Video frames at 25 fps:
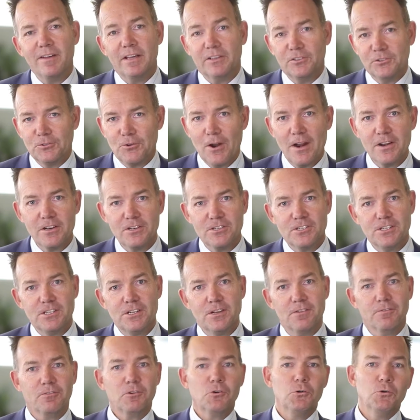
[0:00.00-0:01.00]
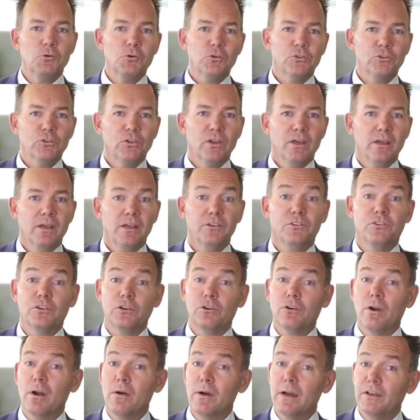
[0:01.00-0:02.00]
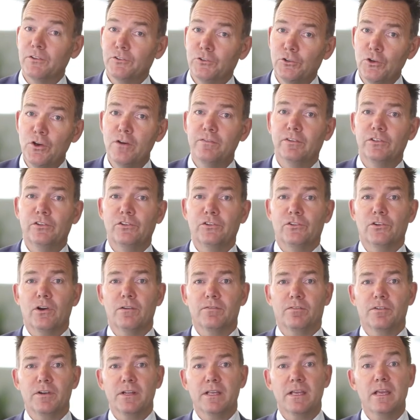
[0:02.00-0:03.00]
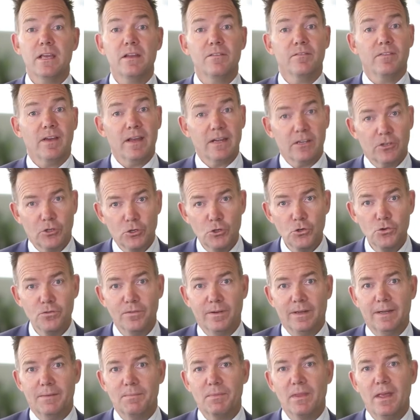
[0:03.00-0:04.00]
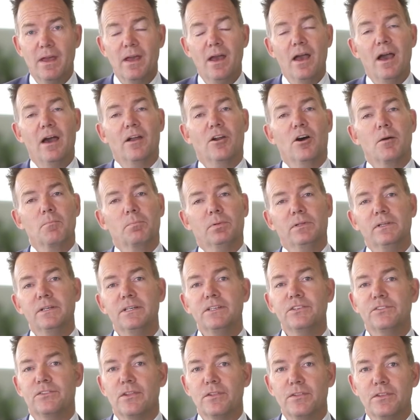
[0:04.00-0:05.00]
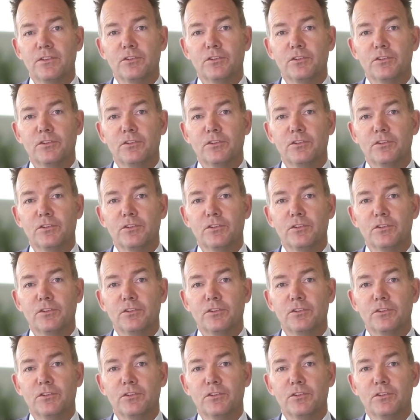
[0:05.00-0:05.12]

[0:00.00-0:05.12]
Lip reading: our strategy, of course, is to grow our services offering in Vancouver. And I'm pleased that